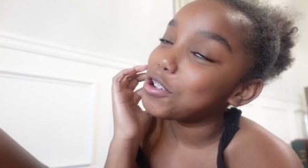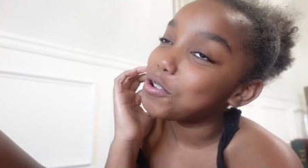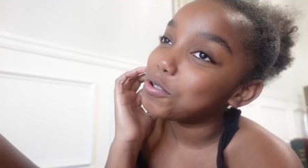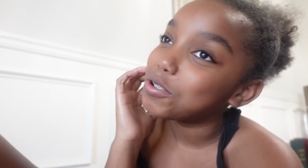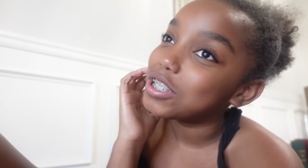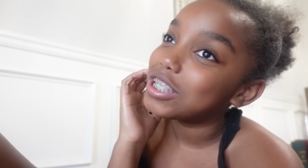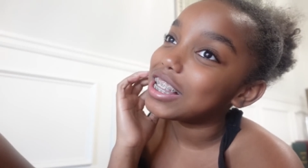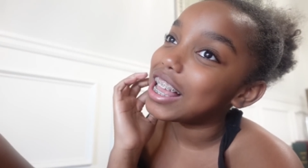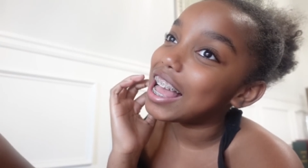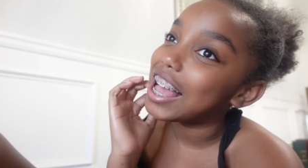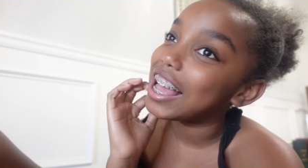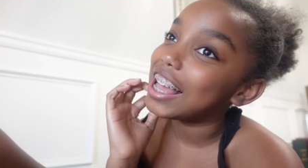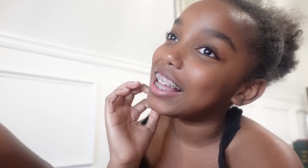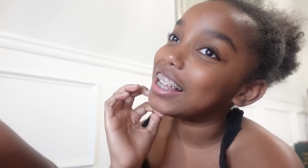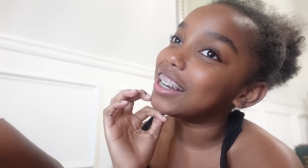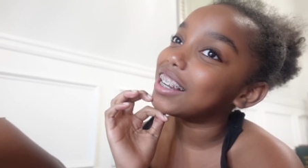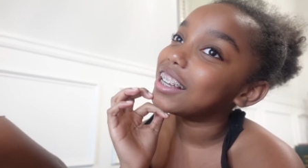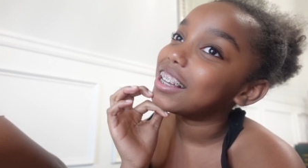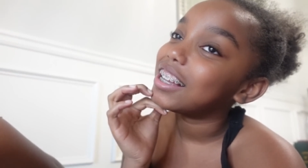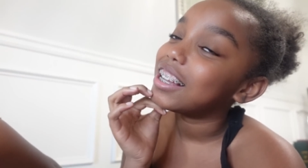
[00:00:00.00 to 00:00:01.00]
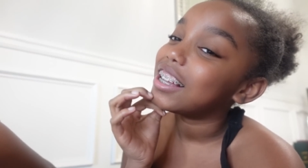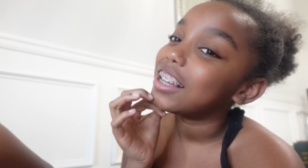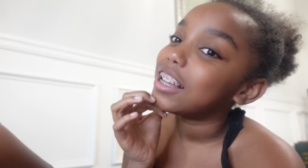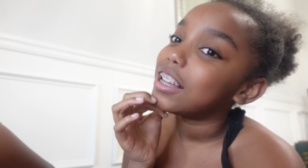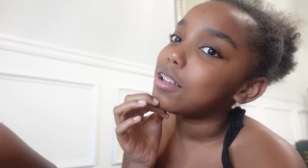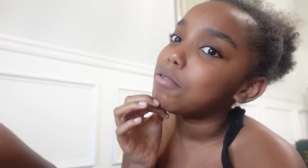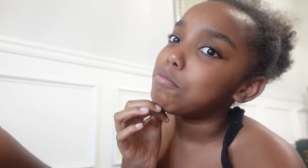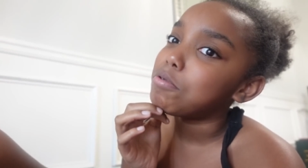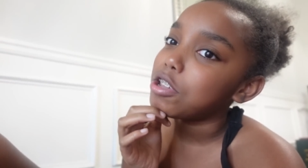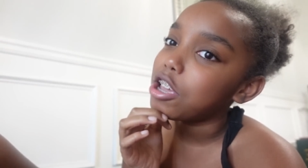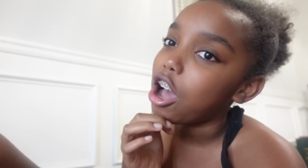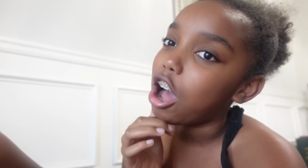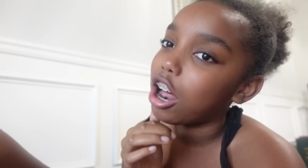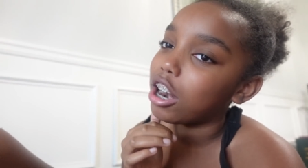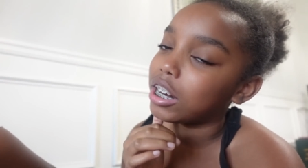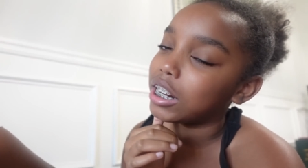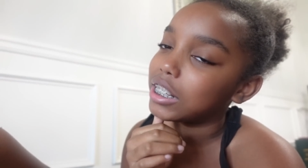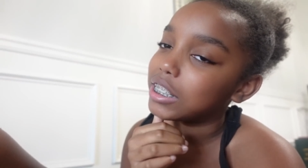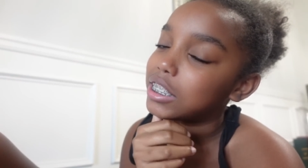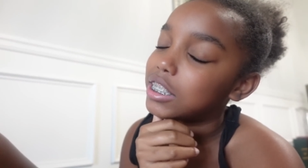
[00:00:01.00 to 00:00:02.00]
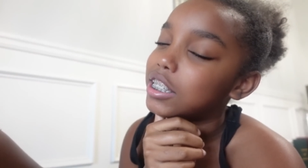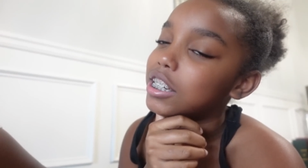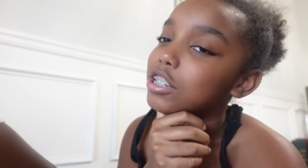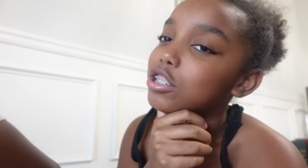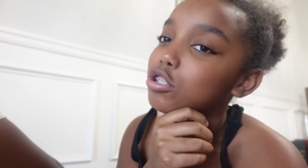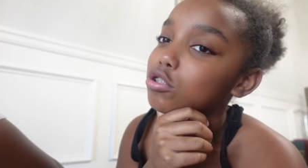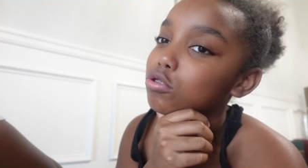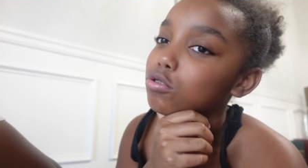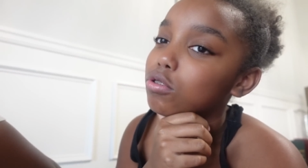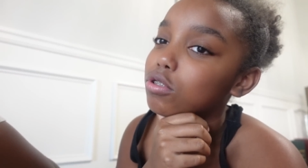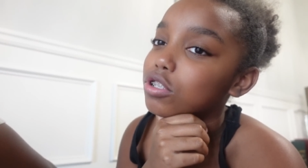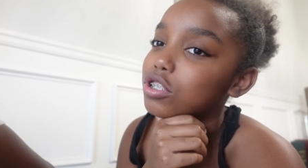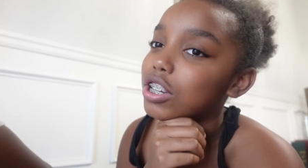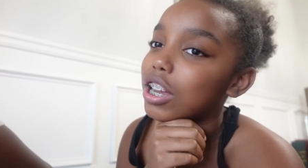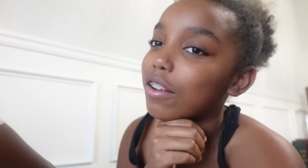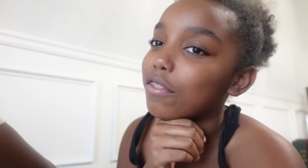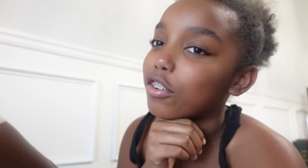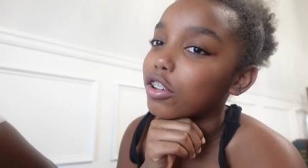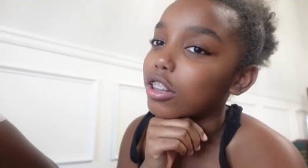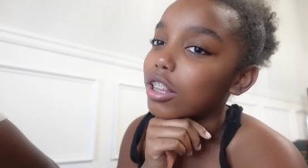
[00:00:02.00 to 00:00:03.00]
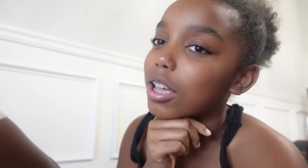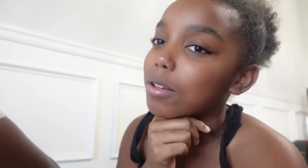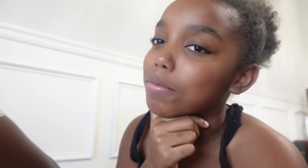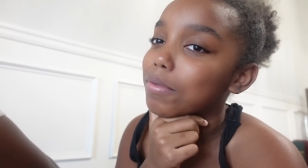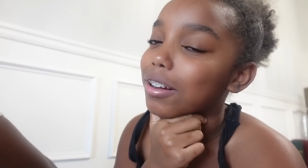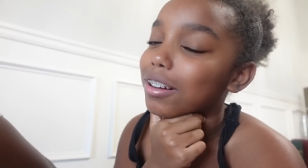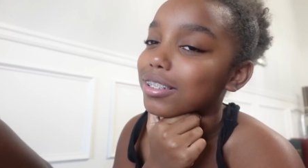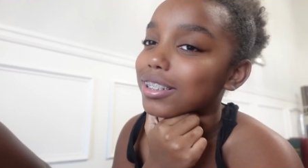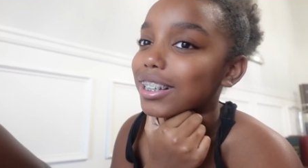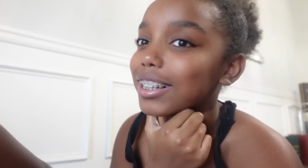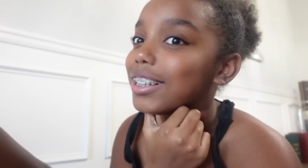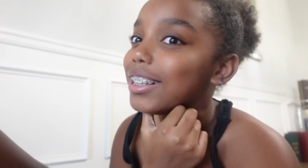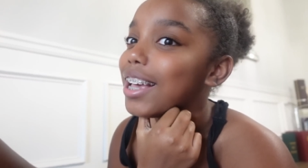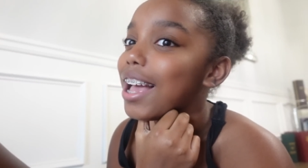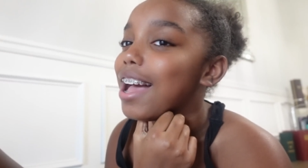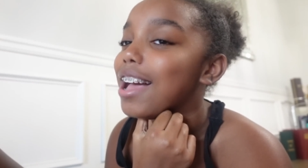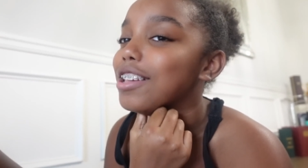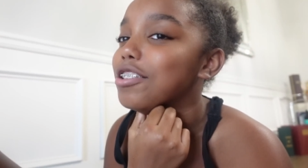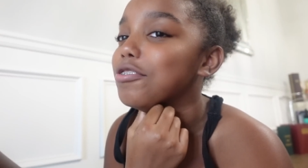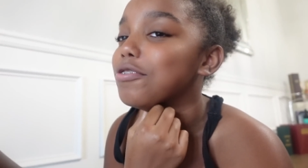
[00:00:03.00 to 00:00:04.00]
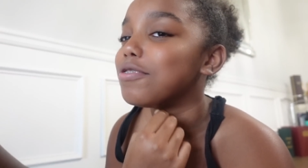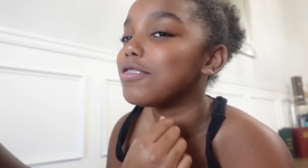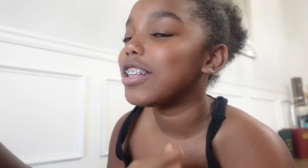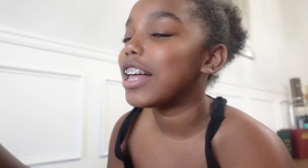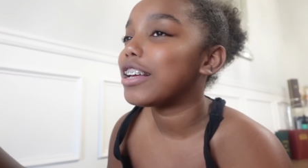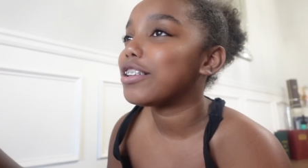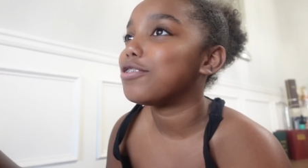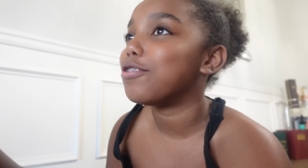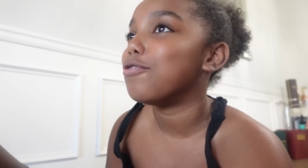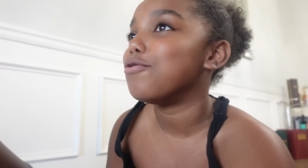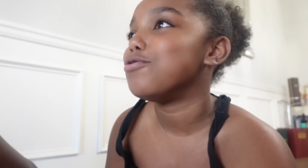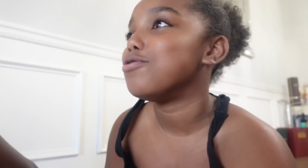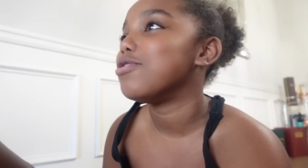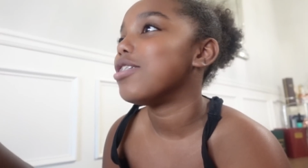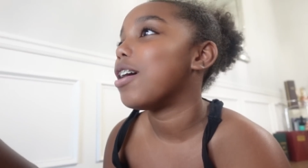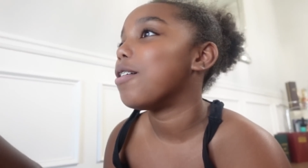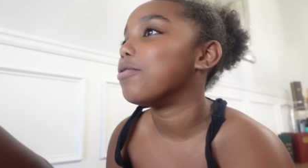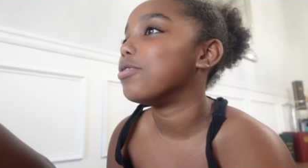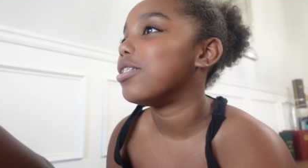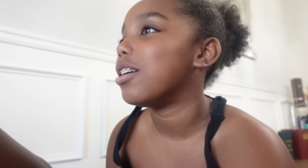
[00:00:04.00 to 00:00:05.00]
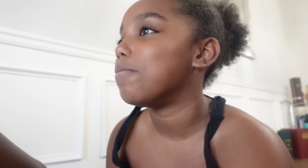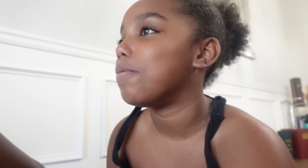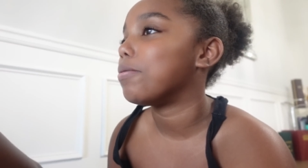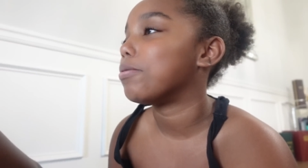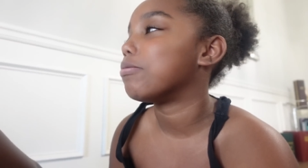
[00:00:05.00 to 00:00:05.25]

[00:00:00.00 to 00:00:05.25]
you said, be honest, did you shave your lip? And I was like, yeah. And you are like, don't do that without my